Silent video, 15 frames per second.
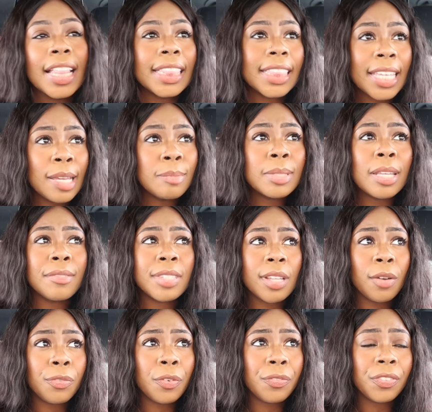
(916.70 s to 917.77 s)
themes of
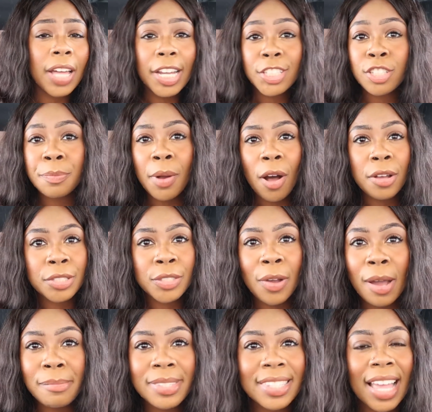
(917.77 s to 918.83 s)
self-reflection but also
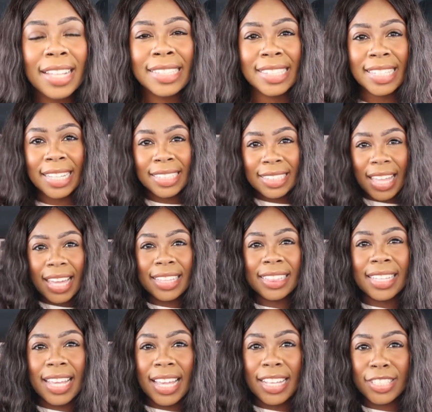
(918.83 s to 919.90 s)
i'm sensing like
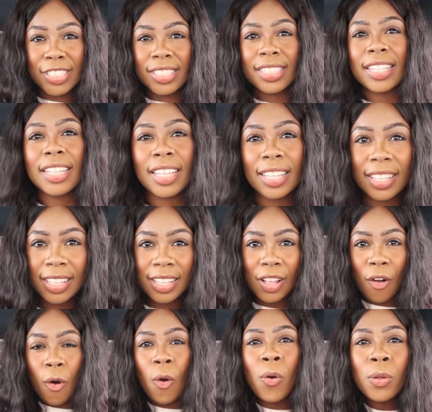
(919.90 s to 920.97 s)
this
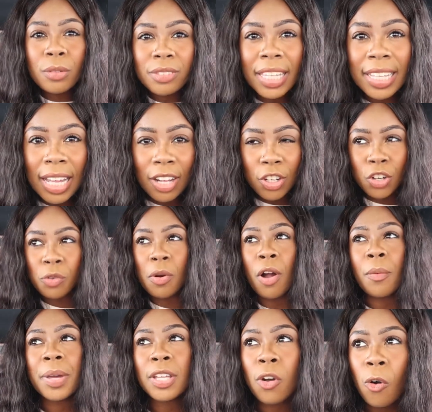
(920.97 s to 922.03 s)
old like
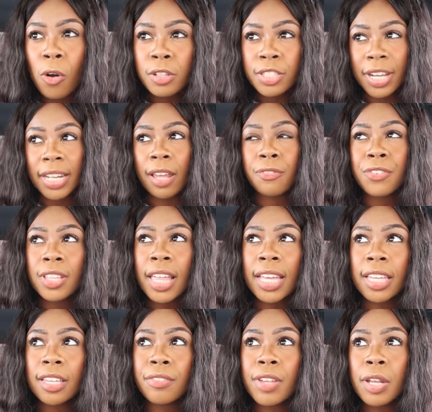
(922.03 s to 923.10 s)
growing older and i feel
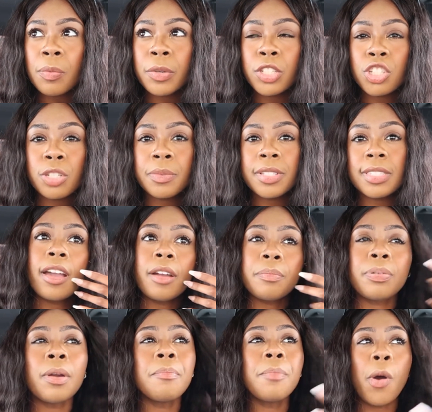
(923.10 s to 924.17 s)
like even when she was
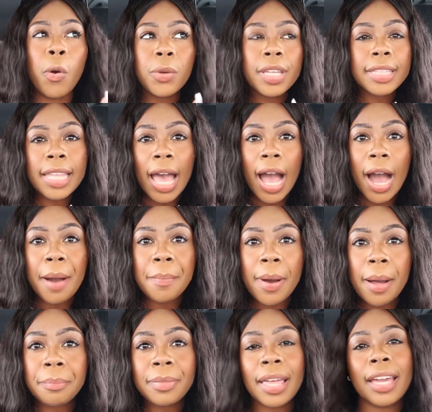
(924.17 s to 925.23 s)
promoting the
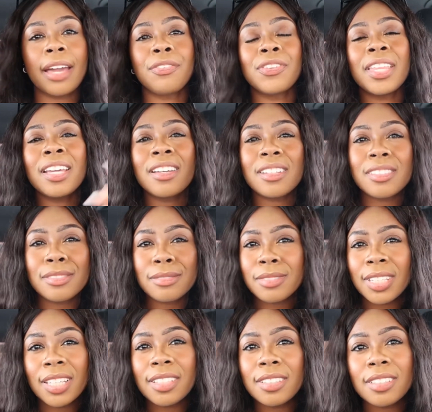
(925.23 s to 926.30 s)
album like i feel like
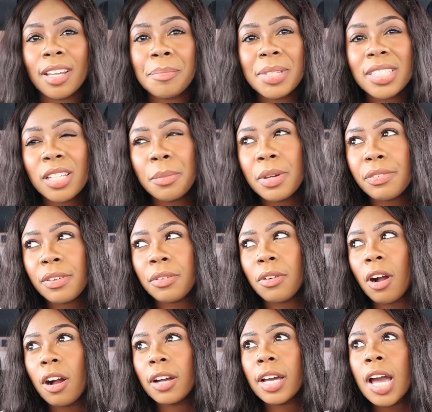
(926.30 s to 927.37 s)
I mean, tell me if I'm
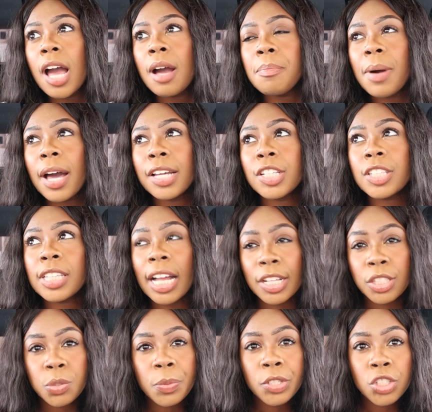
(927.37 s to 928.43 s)
wrong, but
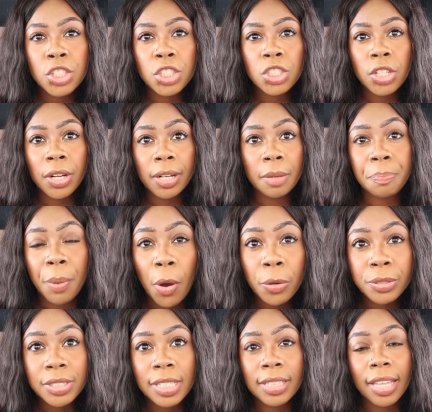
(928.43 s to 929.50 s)
that's when she started
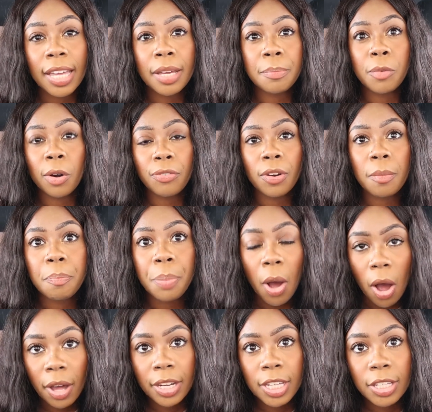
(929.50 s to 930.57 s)
posting like more of her
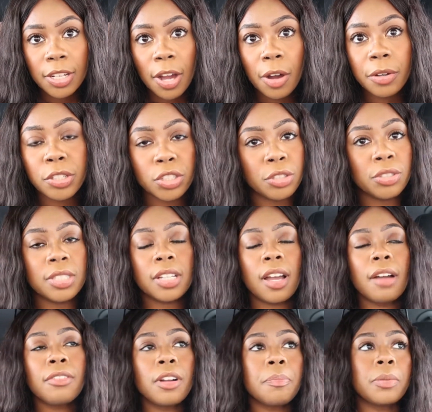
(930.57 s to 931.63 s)
body, you know, because she used to
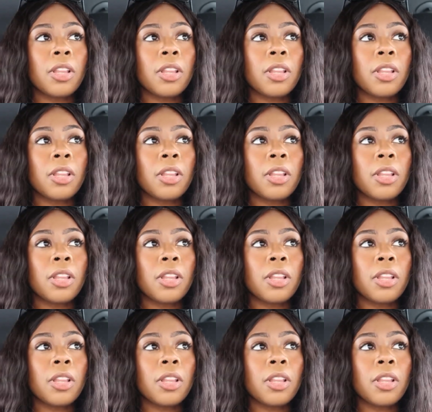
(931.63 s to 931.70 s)
cover up a